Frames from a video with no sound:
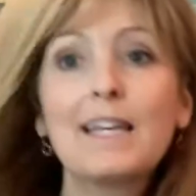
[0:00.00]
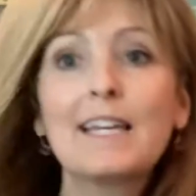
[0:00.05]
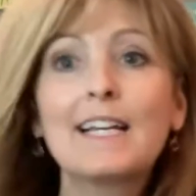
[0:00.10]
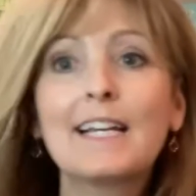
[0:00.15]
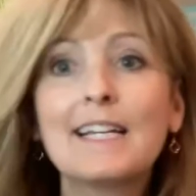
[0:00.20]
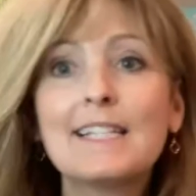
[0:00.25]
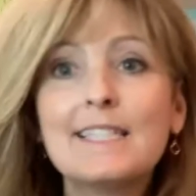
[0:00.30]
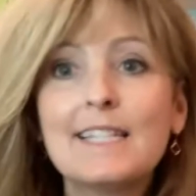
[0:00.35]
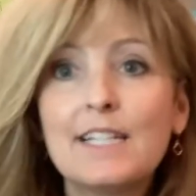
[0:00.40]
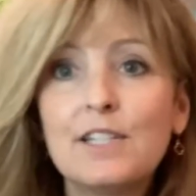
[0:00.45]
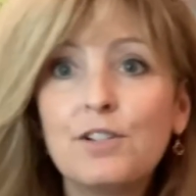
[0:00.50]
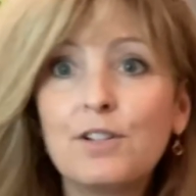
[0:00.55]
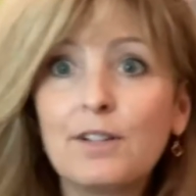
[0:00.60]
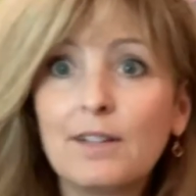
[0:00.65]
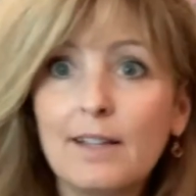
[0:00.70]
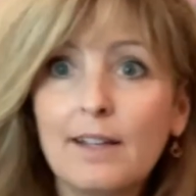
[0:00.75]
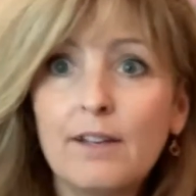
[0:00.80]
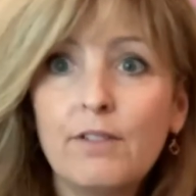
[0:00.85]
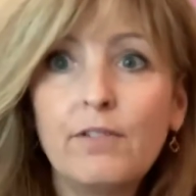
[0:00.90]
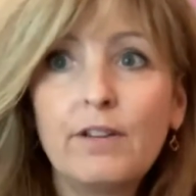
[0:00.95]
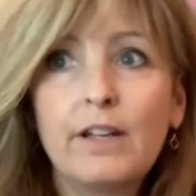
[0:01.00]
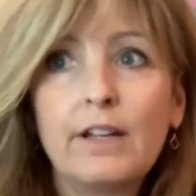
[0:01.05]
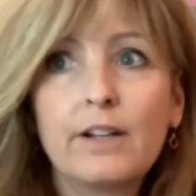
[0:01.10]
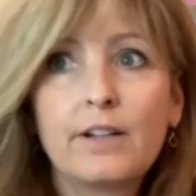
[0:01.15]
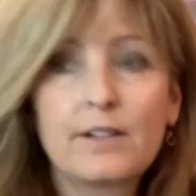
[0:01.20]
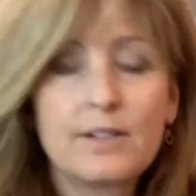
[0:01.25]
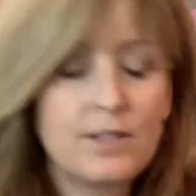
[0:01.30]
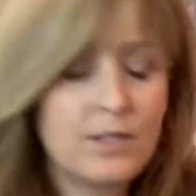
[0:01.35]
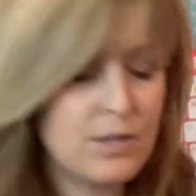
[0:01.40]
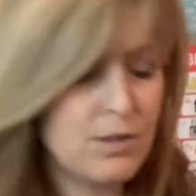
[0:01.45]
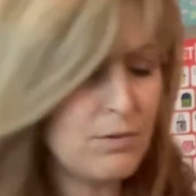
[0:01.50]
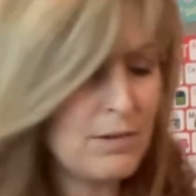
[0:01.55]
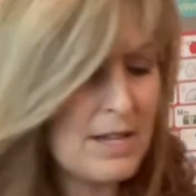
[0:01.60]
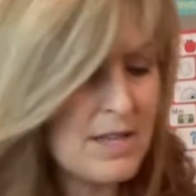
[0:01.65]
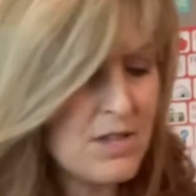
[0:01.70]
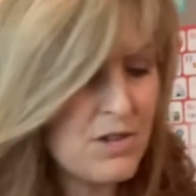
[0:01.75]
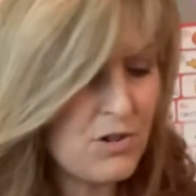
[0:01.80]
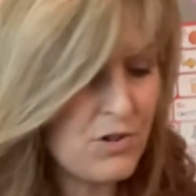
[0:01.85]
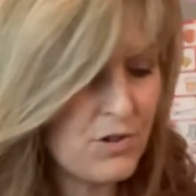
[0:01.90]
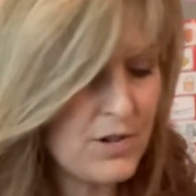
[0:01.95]
continue to live here, and so can the
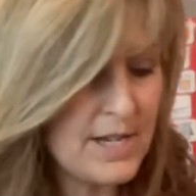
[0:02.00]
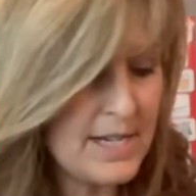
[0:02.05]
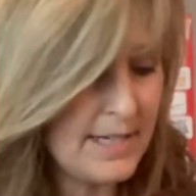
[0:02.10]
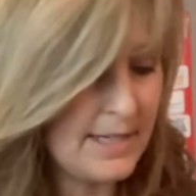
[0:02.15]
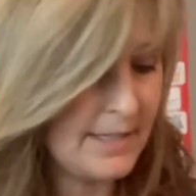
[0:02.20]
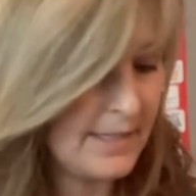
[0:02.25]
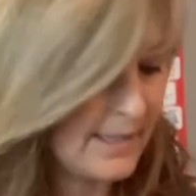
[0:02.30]
trees.